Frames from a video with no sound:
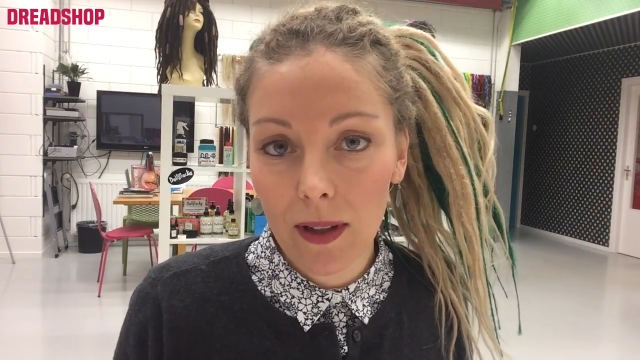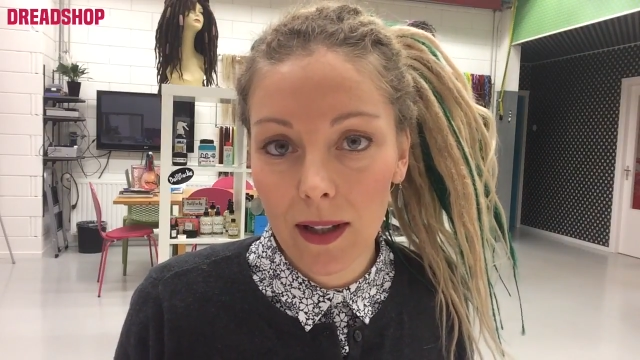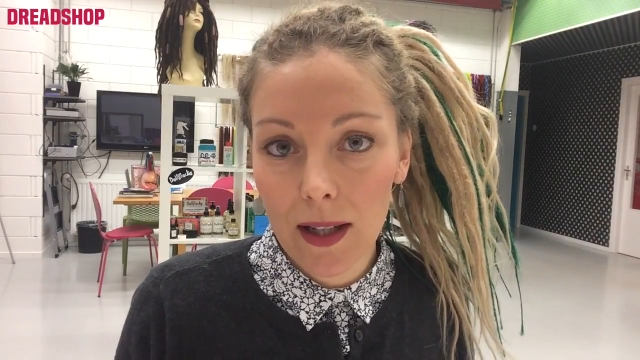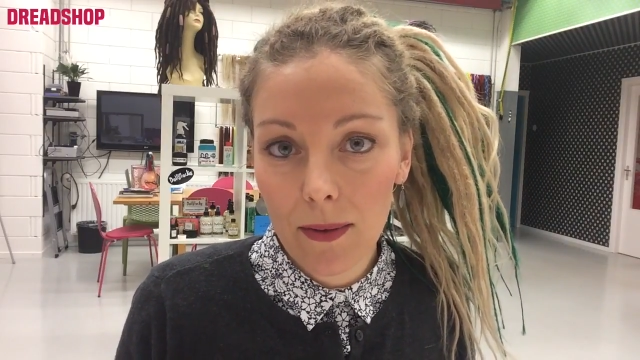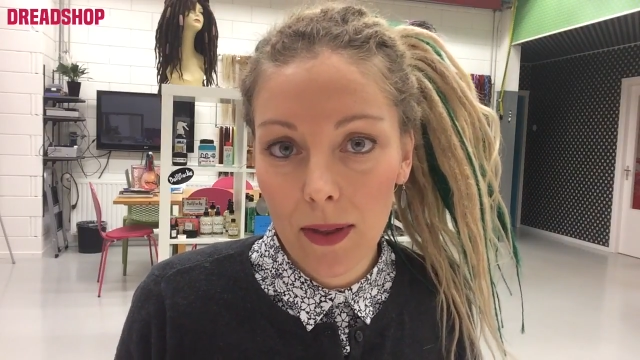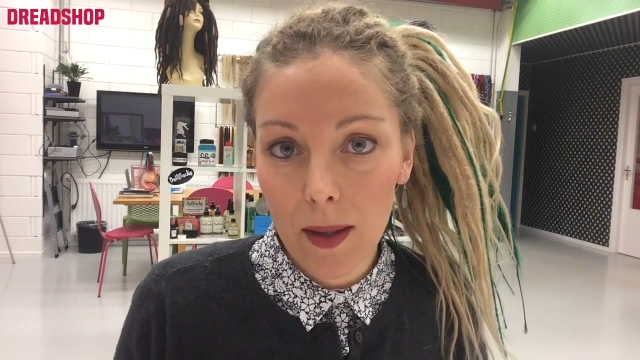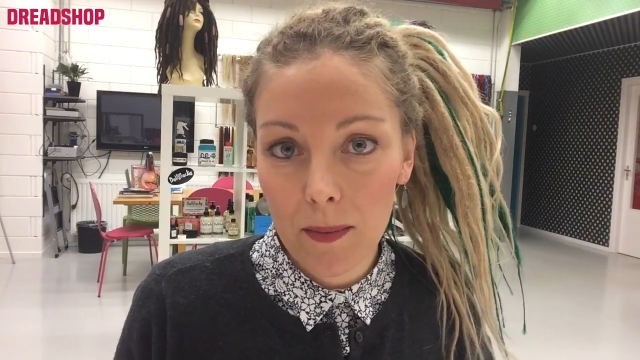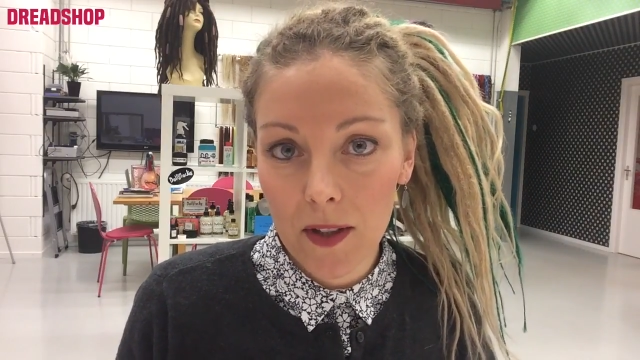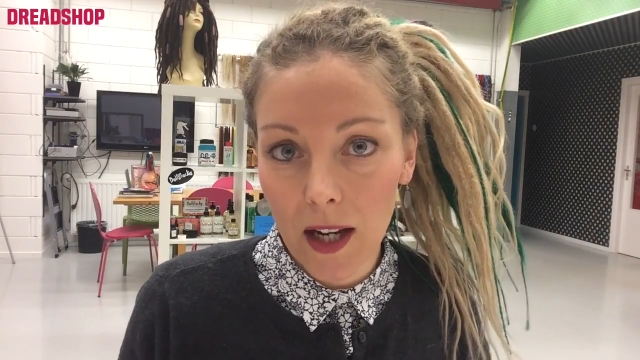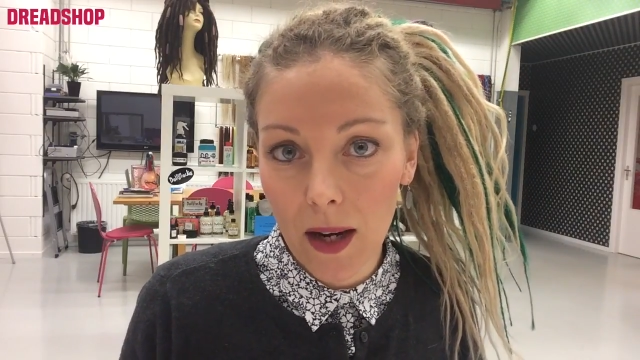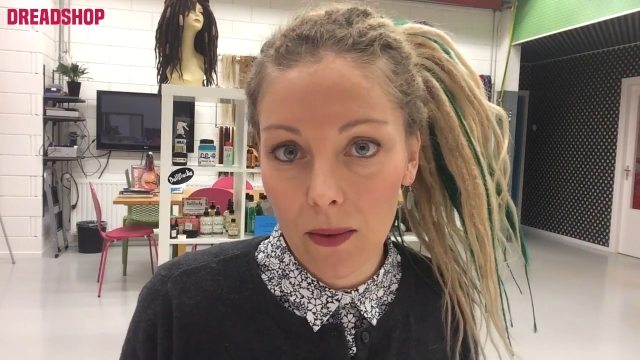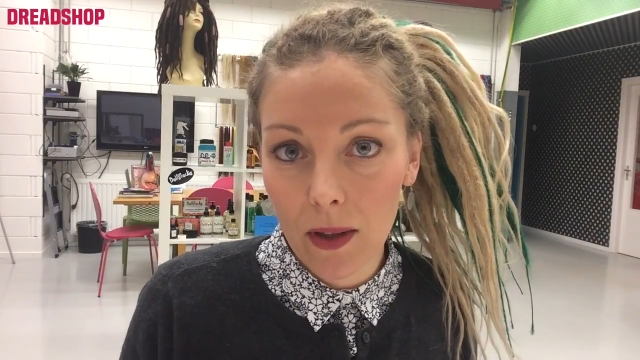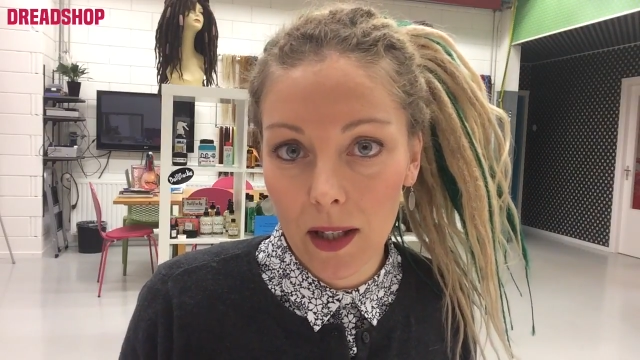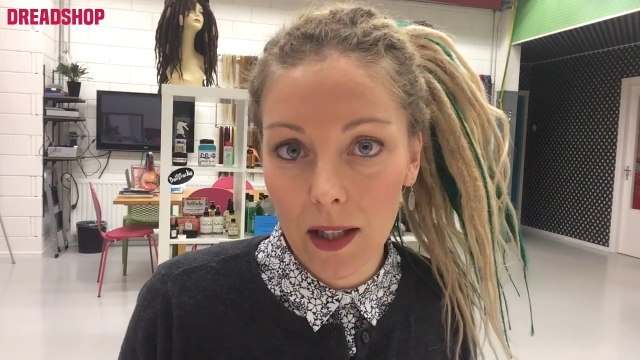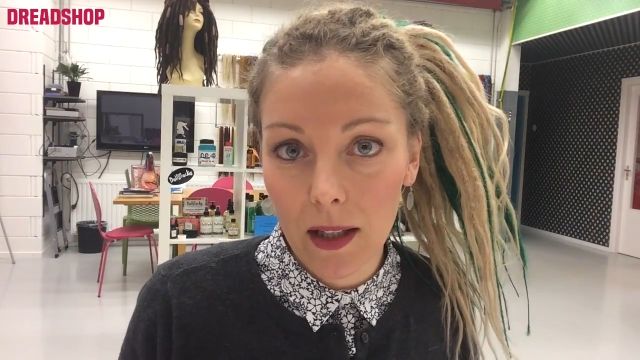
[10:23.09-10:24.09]
Leave them
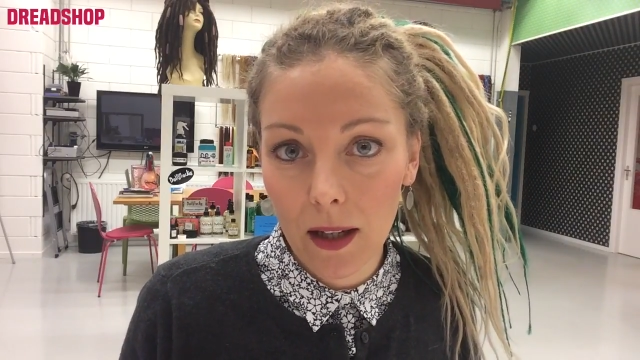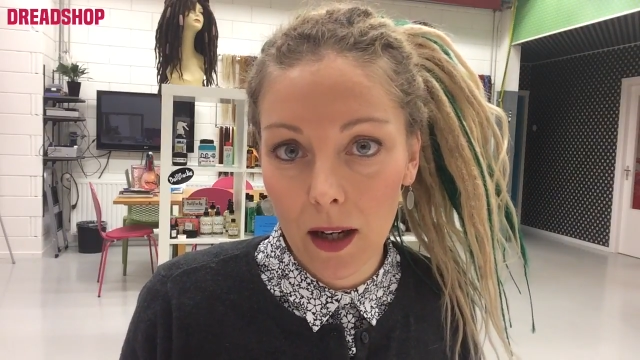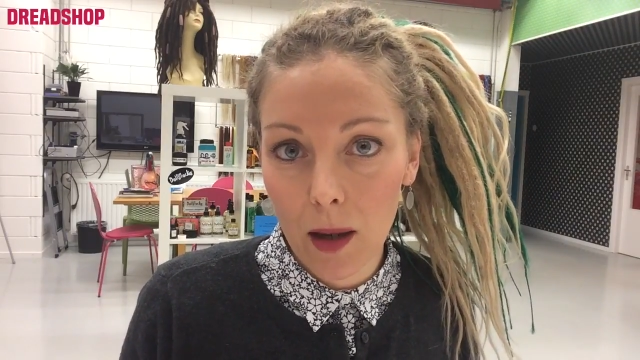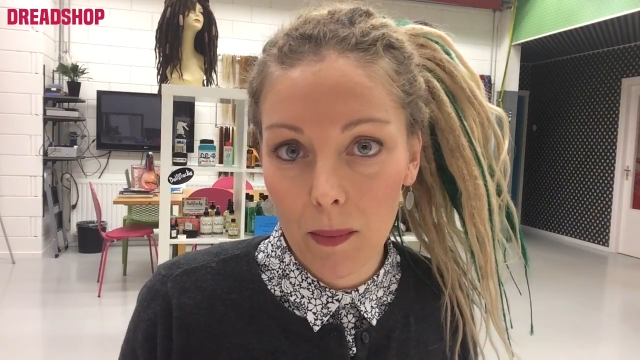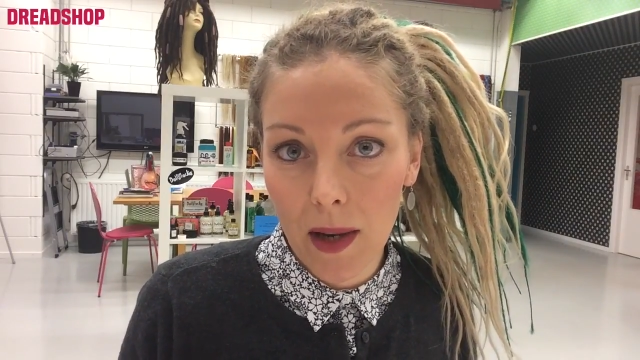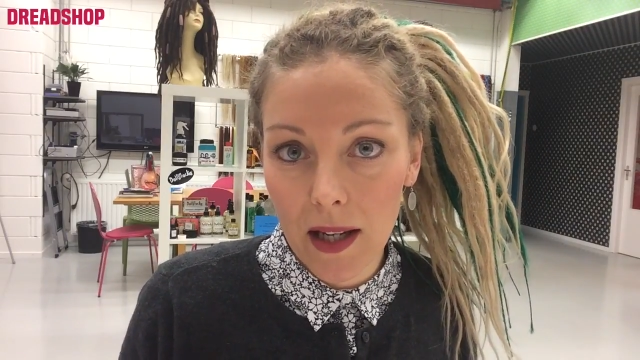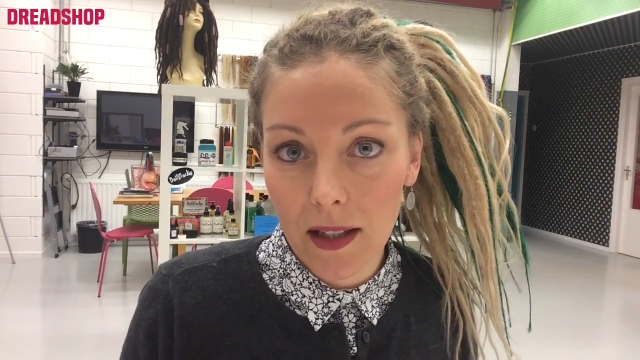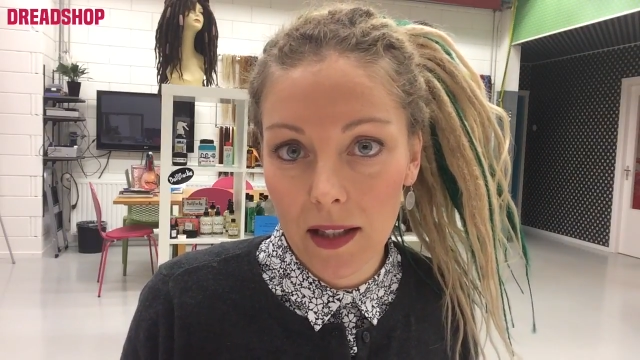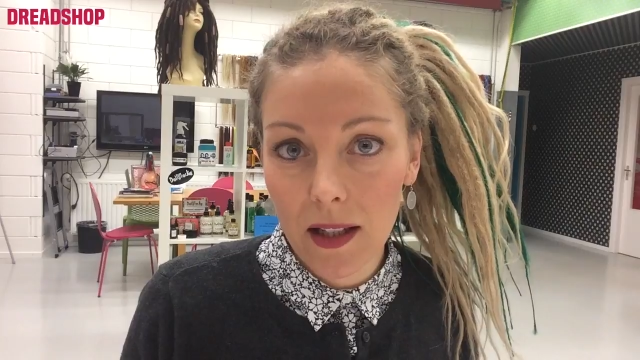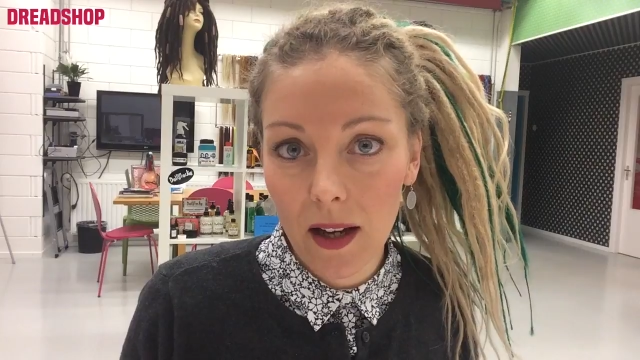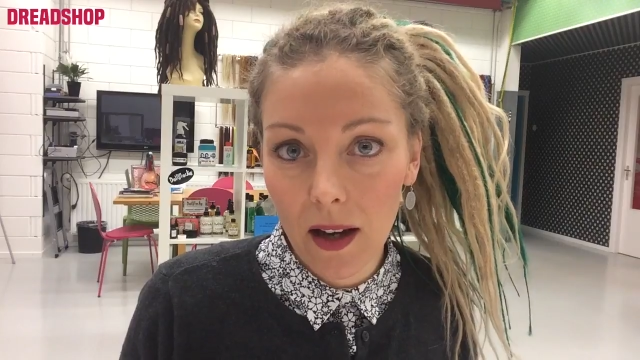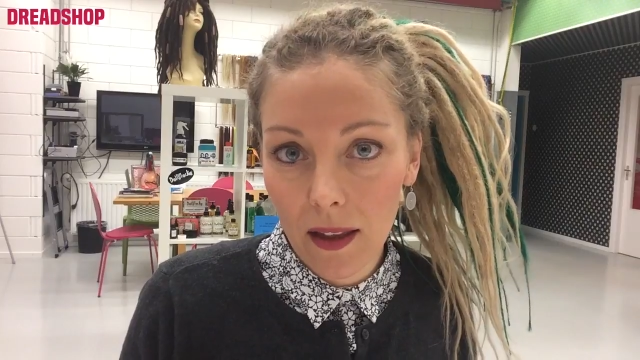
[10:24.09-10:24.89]
down in a comment